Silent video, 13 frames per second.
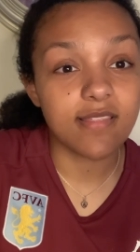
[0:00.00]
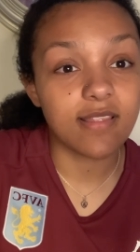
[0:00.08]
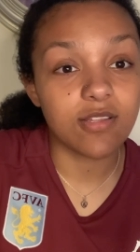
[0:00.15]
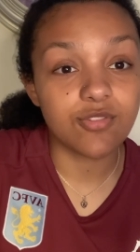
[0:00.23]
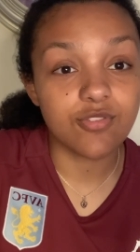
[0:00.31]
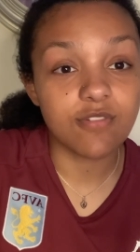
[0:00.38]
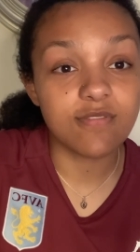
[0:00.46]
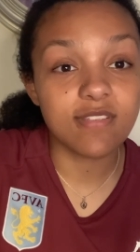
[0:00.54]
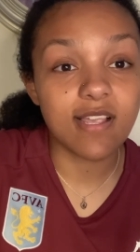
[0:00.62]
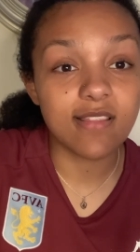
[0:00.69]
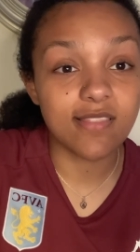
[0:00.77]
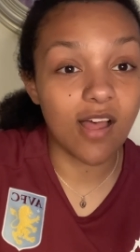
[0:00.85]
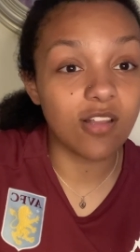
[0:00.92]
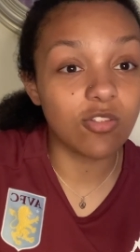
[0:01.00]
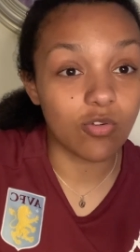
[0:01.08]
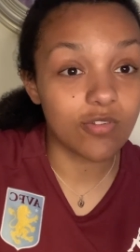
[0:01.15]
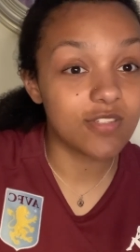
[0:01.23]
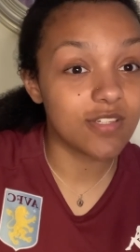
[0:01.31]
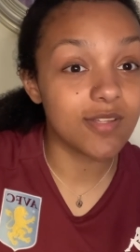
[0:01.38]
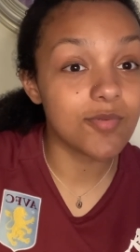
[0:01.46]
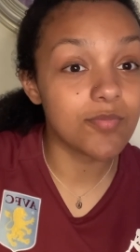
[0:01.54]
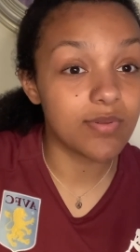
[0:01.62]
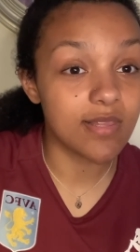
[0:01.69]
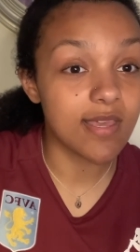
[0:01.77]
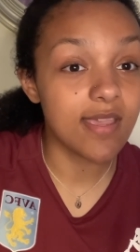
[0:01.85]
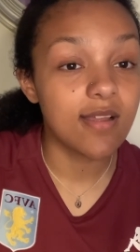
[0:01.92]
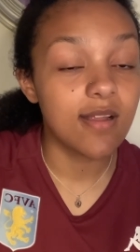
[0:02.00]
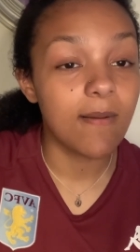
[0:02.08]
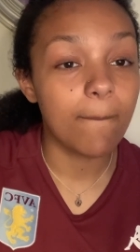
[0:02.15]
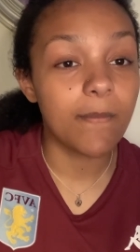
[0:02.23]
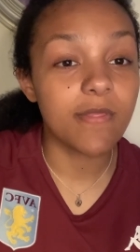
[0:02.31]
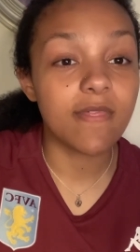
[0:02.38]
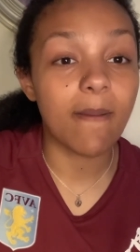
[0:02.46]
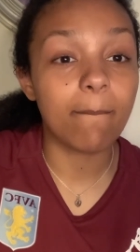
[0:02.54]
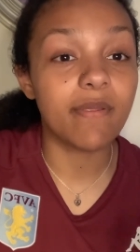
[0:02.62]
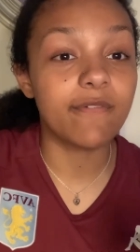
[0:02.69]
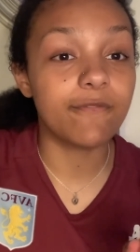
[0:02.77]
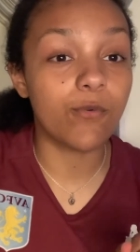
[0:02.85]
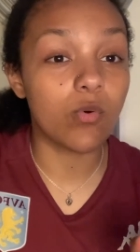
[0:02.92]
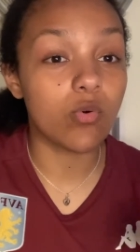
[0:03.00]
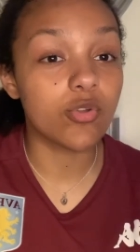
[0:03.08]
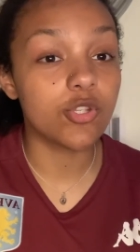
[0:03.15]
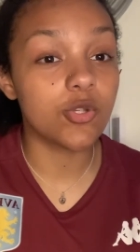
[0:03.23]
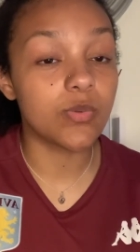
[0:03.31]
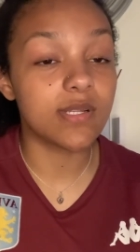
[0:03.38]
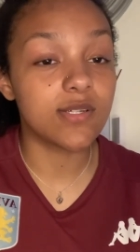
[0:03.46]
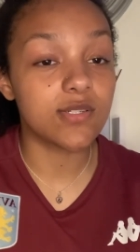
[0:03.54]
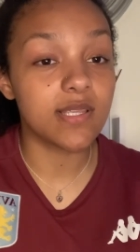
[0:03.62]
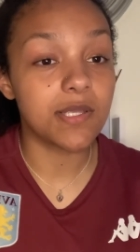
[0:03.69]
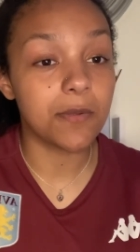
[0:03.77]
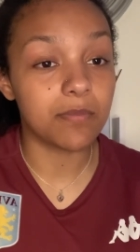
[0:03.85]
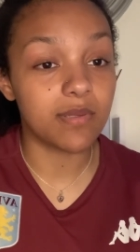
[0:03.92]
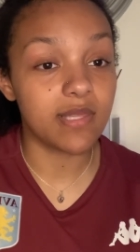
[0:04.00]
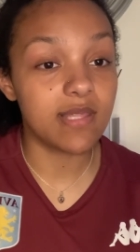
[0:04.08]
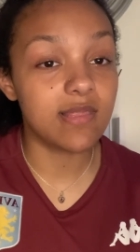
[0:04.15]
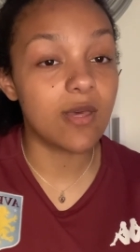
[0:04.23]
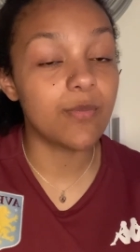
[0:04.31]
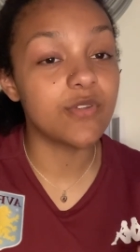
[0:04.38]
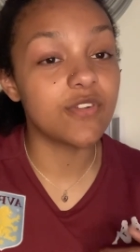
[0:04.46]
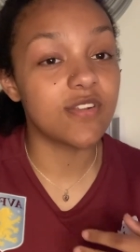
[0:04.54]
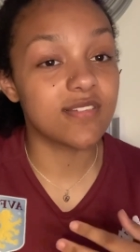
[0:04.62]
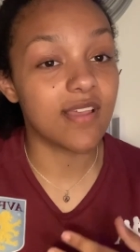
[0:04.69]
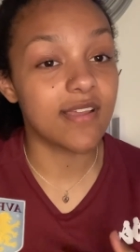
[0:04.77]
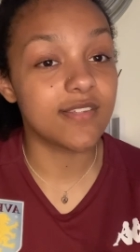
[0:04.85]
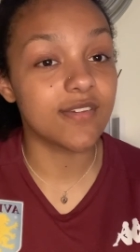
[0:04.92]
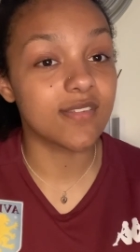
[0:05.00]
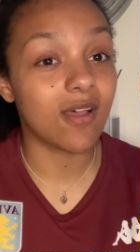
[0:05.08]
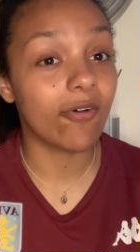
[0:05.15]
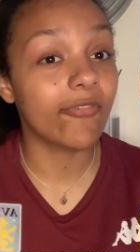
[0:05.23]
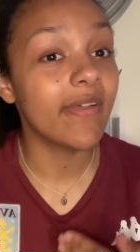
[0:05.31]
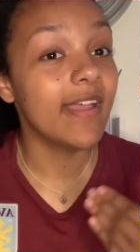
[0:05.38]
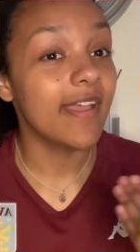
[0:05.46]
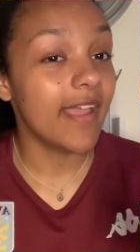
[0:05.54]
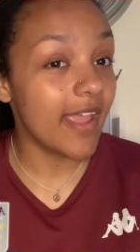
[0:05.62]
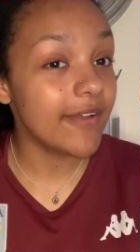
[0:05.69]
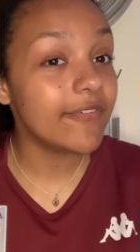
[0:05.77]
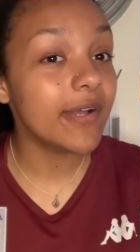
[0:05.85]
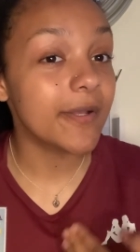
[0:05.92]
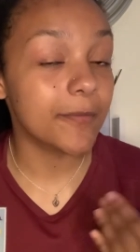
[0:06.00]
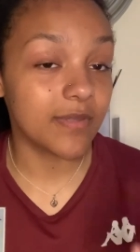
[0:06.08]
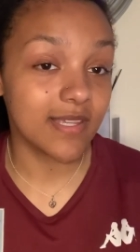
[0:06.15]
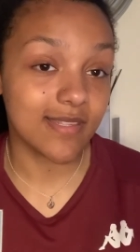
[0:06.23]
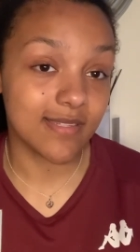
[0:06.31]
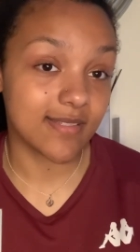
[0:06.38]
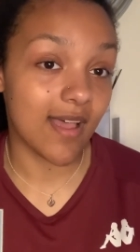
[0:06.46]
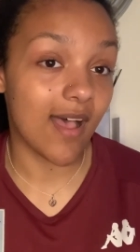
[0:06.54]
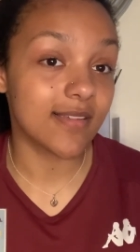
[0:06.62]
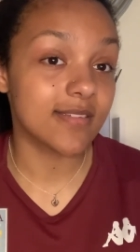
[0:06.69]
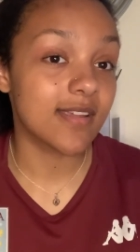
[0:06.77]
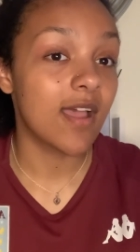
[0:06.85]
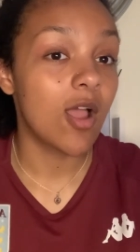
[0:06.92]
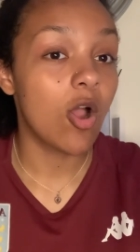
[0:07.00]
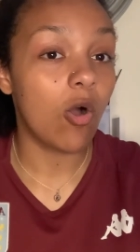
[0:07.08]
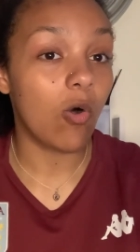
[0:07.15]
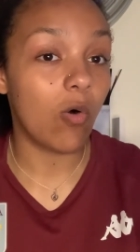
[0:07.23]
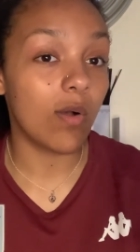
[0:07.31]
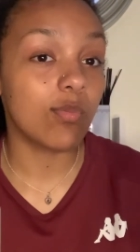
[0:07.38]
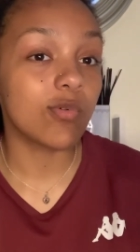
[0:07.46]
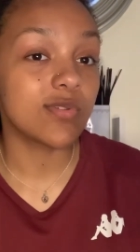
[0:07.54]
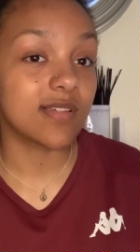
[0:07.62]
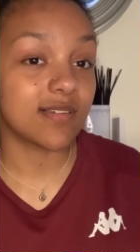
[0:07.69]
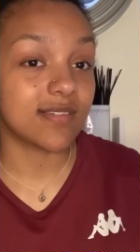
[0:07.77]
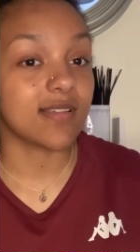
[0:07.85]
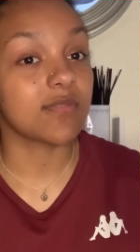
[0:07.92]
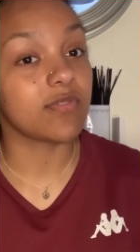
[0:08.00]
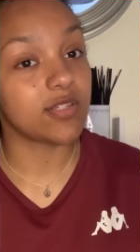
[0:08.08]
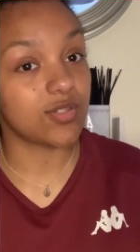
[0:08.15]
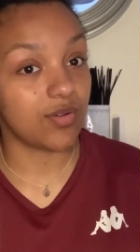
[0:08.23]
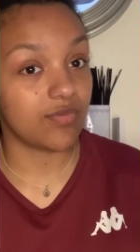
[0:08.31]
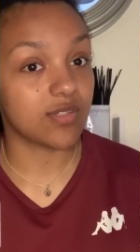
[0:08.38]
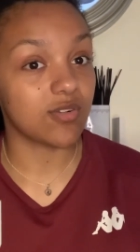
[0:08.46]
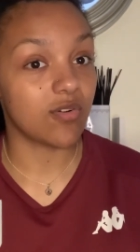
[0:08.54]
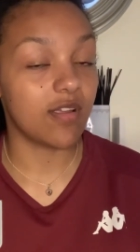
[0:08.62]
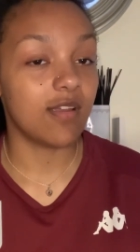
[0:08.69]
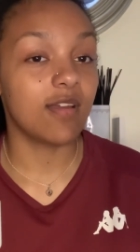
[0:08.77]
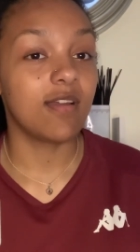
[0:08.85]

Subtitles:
that don't take that long to complete, but then before you initially complete them, you just say to yourself, if I complete this task, I will successfully shift tonight.